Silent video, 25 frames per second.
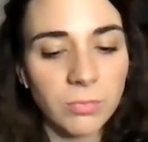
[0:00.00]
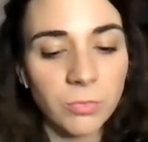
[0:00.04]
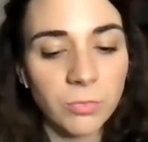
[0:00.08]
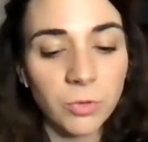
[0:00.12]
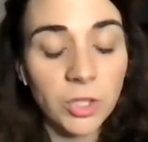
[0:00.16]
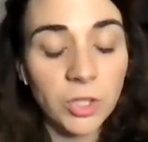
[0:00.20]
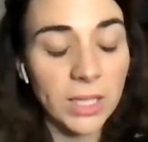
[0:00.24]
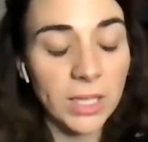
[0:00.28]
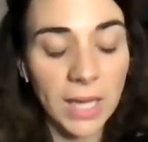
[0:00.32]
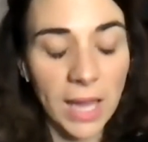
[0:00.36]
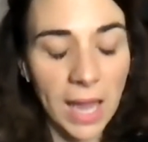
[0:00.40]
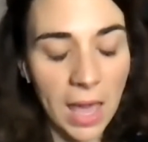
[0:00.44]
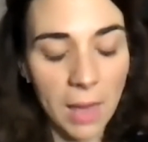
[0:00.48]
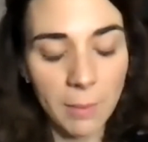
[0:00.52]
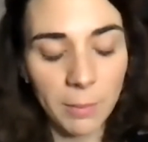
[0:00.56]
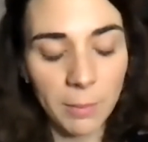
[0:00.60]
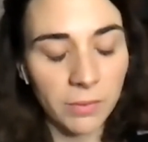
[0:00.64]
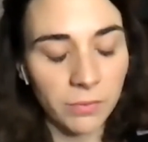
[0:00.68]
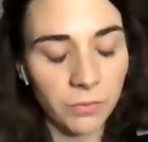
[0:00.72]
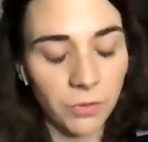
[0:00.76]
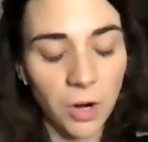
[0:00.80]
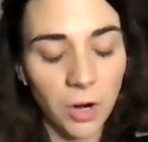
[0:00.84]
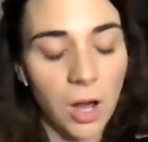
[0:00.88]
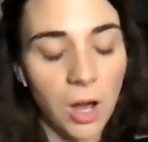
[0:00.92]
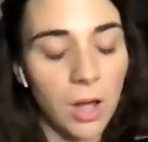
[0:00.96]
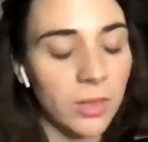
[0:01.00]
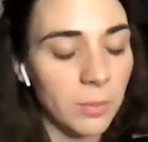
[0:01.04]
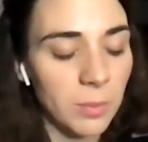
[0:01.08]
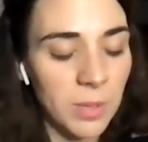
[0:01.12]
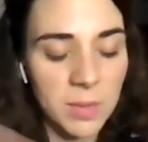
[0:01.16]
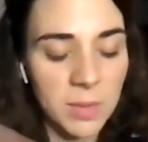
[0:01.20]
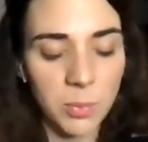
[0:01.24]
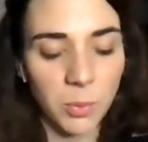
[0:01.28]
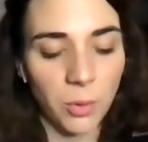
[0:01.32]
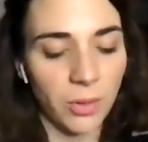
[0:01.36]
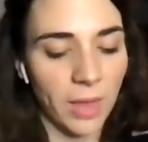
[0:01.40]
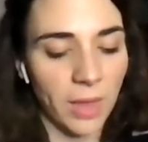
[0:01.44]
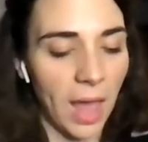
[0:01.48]
Really am. And for all the
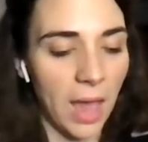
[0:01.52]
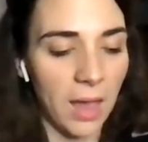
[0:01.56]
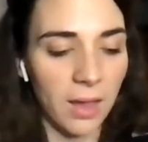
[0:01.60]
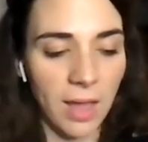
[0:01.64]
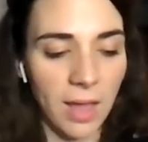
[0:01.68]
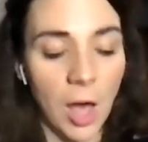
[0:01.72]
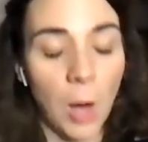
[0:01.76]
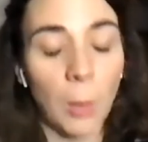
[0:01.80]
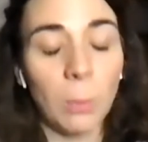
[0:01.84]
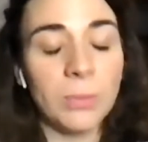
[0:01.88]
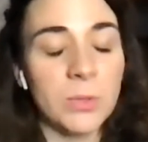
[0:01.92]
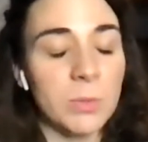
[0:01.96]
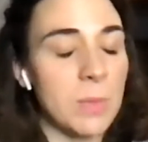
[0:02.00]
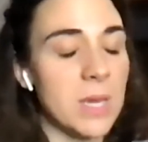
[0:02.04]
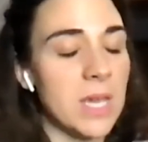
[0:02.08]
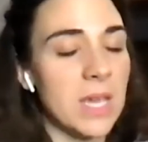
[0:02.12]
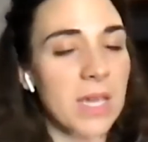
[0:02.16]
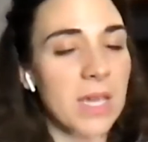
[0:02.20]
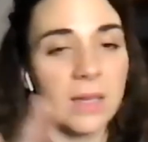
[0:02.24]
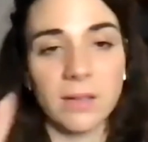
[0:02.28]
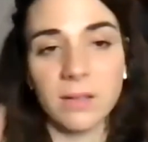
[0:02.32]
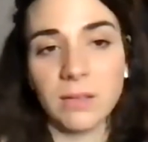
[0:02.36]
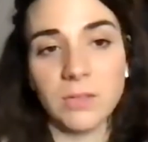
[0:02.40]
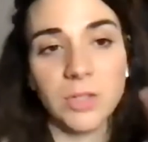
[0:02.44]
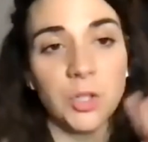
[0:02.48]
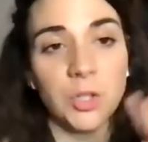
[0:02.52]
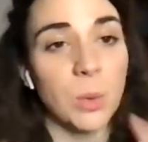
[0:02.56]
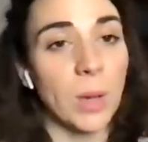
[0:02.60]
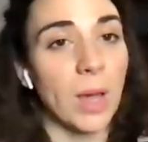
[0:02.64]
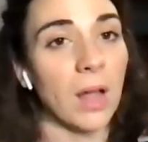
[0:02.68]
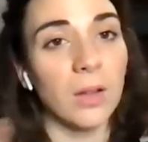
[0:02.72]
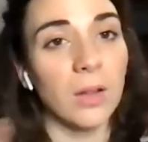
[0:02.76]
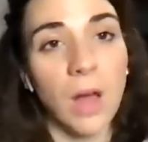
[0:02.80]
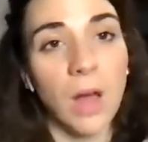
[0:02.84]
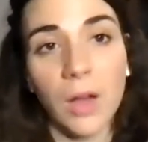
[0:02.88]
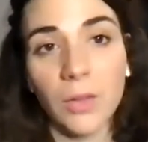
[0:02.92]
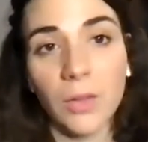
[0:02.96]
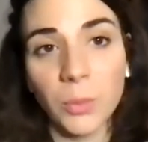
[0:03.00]
people that helped me do
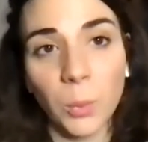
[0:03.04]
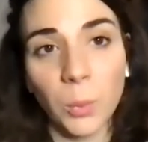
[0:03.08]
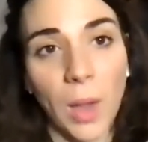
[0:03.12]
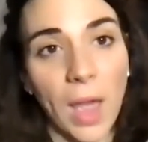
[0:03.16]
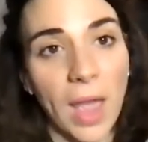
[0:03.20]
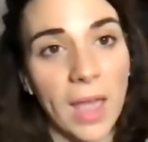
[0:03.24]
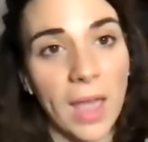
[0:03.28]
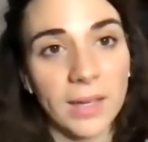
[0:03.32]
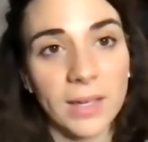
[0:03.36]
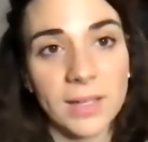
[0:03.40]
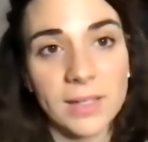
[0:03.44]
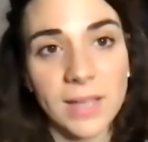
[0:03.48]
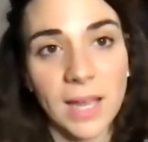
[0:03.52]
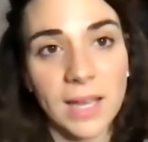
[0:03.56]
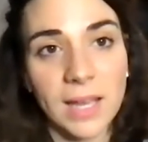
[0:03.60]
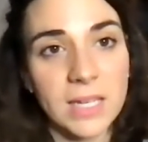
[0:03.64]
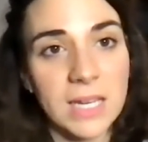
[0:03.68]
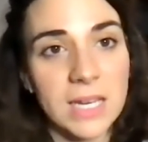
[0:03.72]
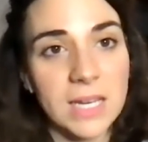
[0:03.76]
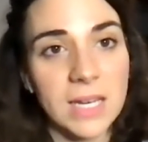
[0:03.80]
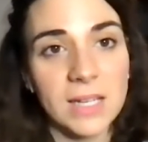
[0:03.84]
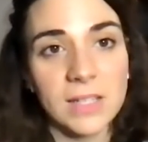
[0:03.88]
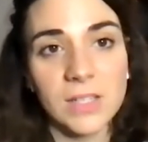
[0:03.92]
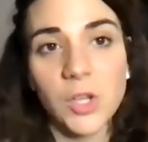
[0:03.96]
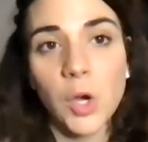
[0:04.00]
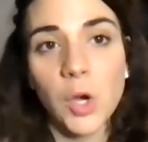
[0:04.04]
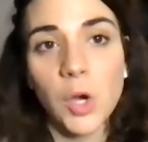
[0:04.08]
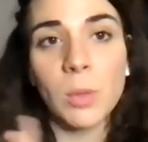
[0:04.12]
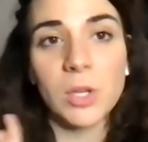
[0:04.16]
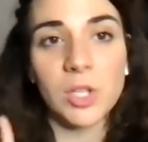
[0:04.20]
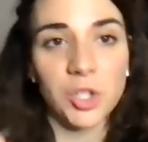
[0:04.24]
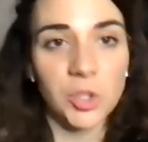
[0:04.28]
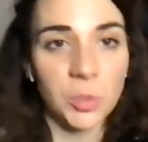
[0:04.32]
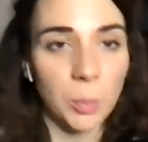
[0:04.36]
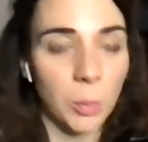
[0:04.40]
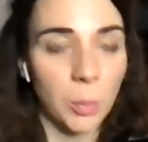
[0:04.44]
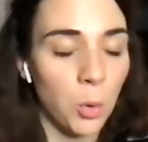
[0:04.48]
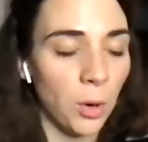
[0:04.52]
it along the way, because I needed so
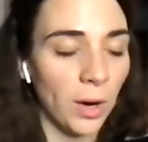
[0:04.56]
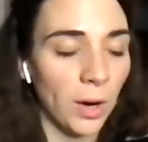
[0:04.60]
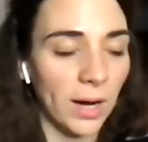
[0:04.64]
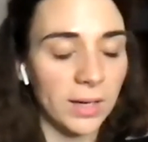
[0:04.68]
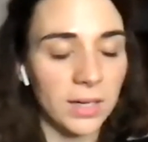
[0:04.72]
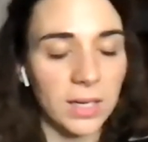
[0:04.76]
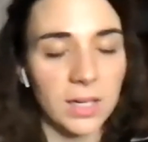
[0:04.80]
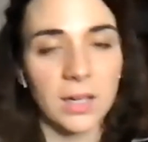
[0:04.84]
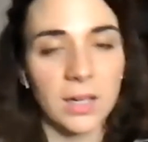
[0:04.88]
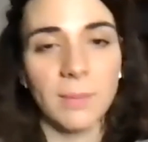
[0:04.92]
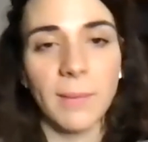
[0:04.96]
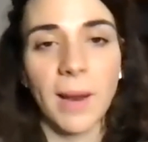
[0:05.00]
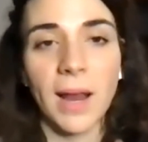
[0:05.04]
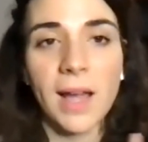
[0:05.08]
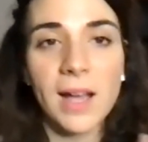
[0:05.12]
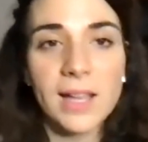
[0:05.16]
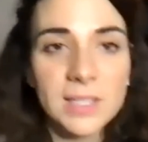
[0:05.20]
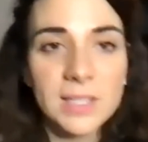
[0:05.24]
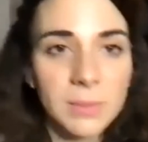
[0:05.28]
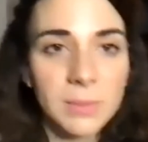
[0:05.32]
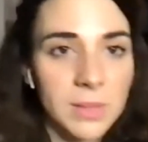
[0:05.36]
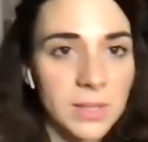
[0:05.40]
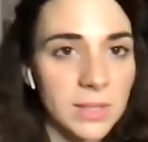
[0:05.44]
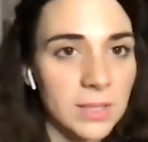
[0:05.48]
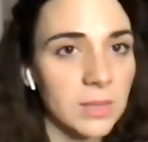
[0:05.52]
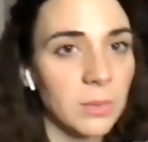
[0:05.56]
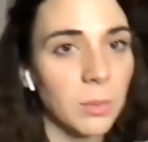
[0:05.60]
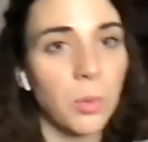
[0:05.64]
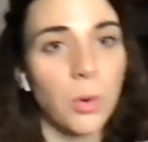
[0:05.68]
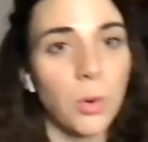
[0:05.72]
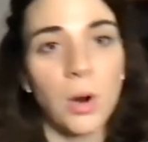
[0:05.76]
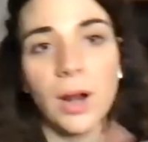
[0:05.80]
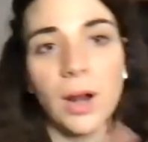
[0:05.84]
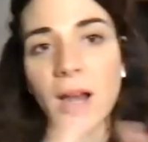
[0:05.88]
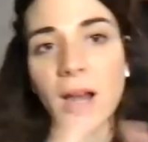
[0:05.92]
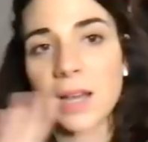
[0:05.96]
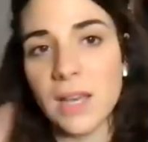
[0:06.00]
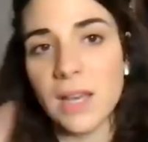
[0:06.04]
much support. I needed my husband's
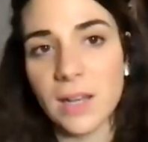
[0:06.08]
support.